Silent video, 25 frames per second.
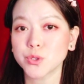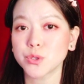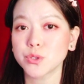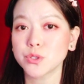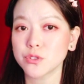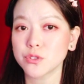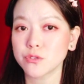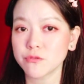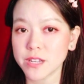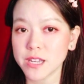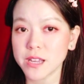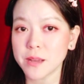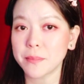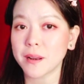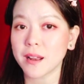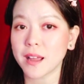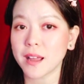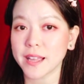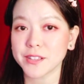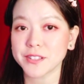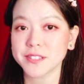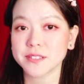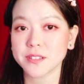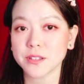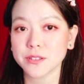to reapply your
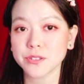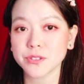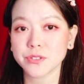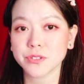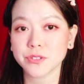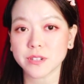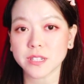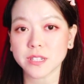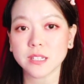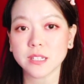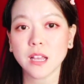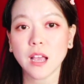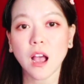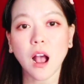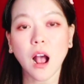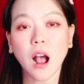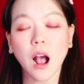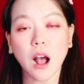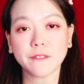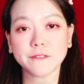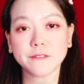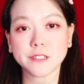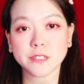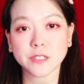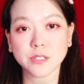sunscreen
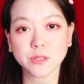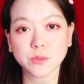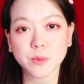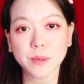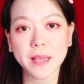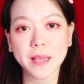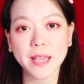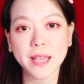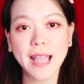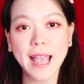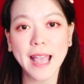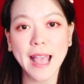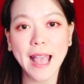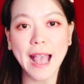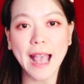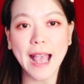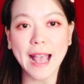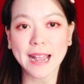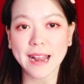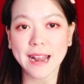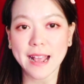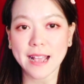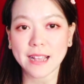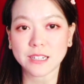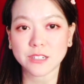after swimming and
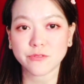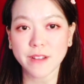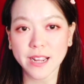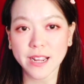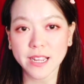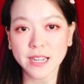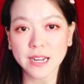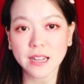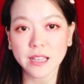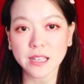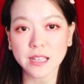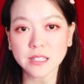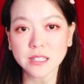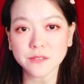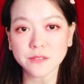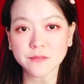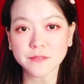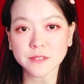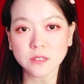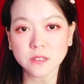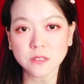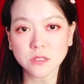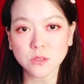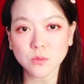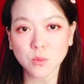at regular
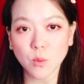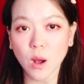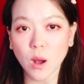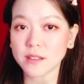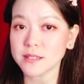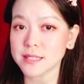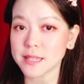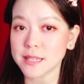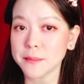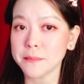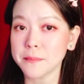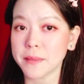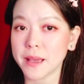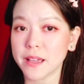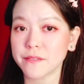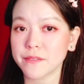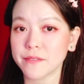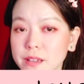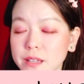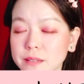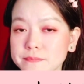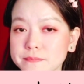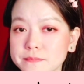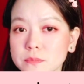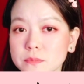intervals while
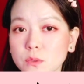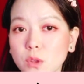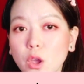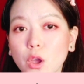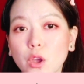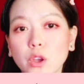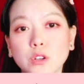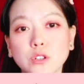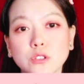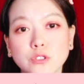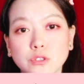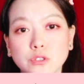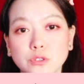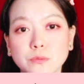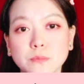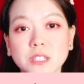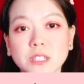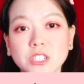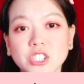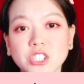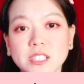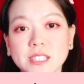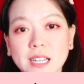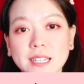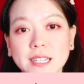sunbathing. Too much
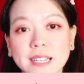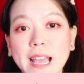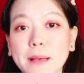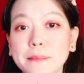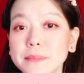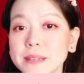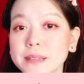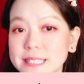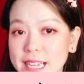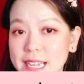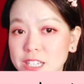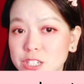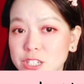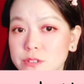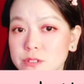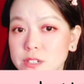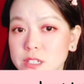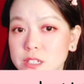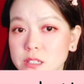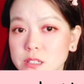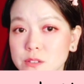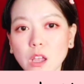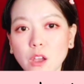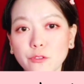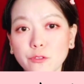sun can be dangerous.
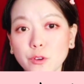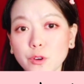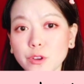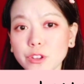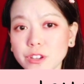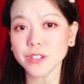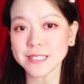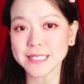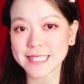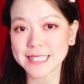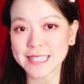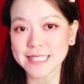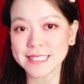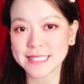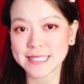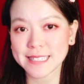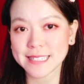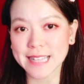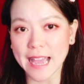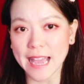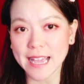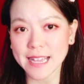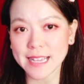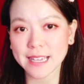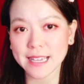For your skin's
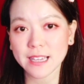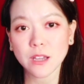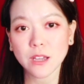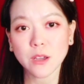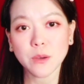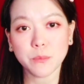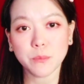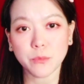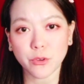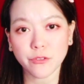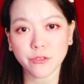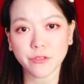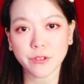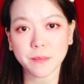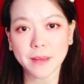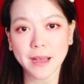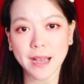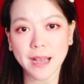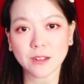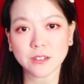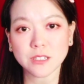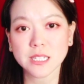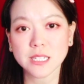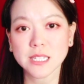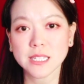sake, move
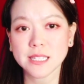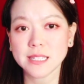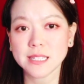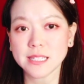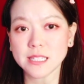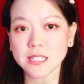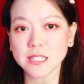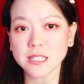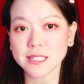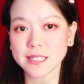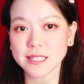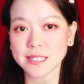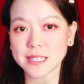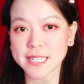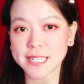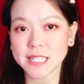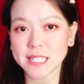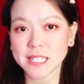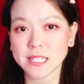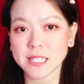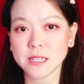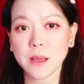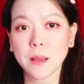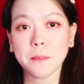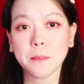about, see the sight,
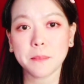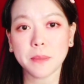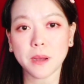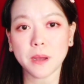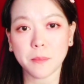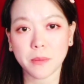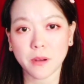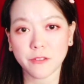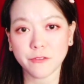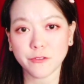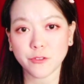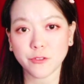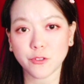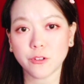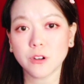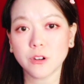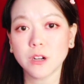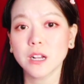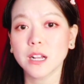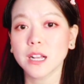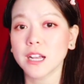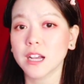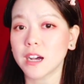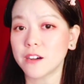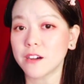but above all,
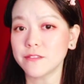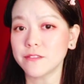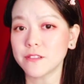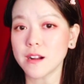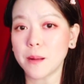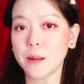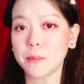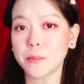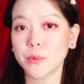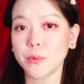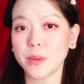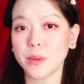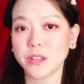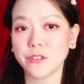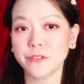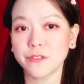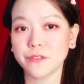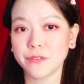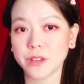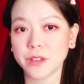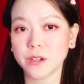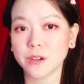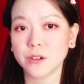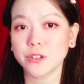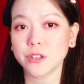cover up when you
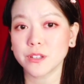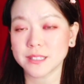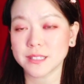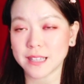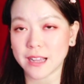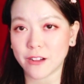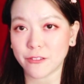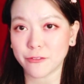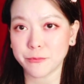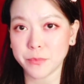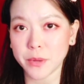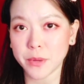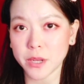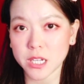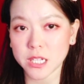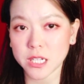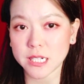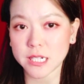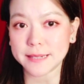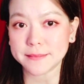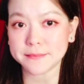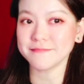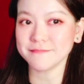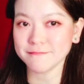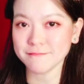feel yourself
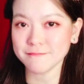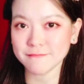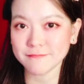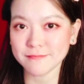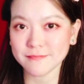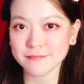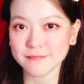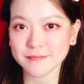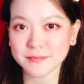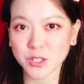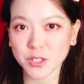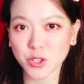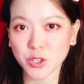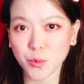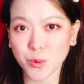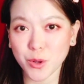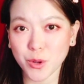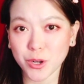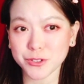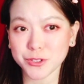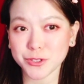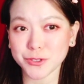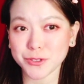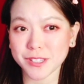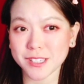burning. You want to
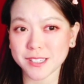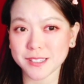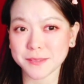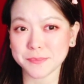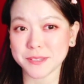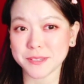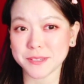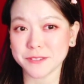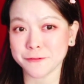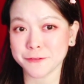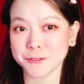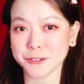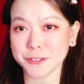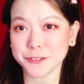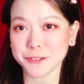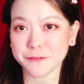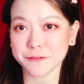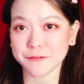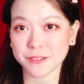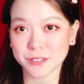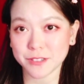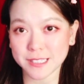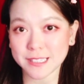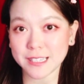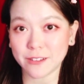do this before you feel
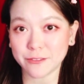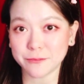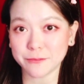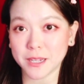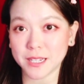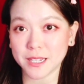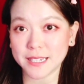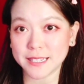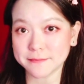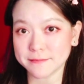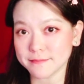yourself burning.